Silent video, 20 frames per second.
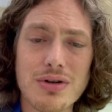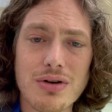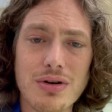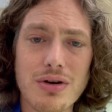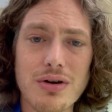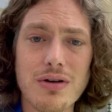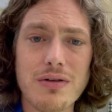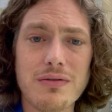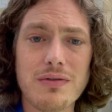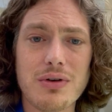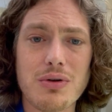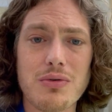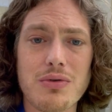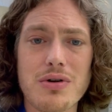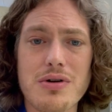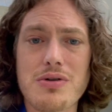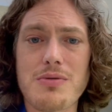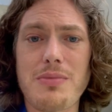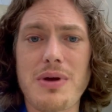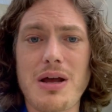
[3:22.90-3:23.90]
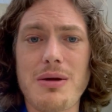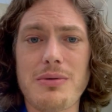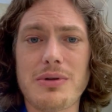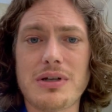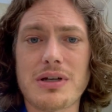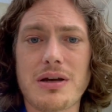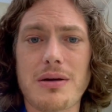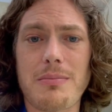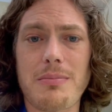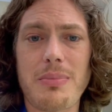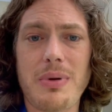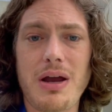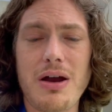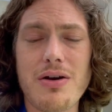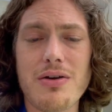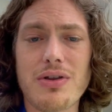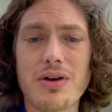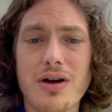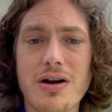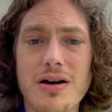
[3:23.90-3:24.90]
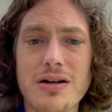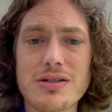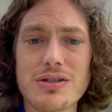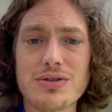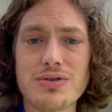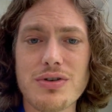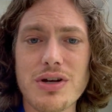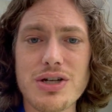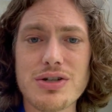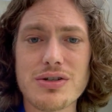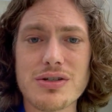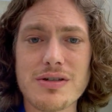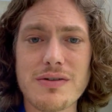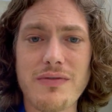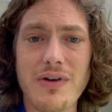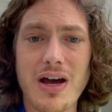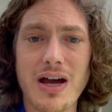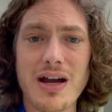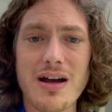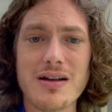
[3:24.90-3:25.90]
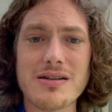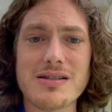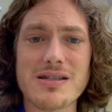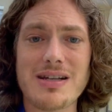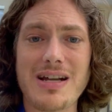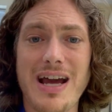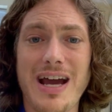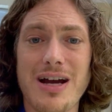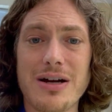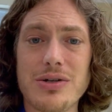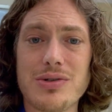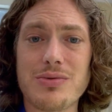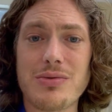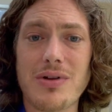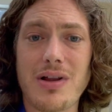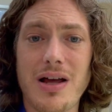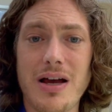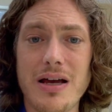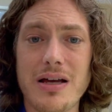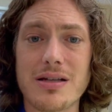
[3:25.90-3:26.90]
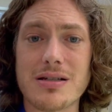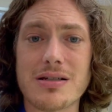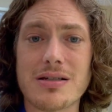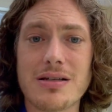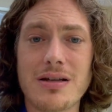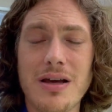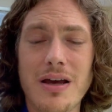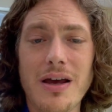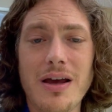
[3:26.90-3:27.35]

curve in order to be able to compare the concentrations of ions in actual ice.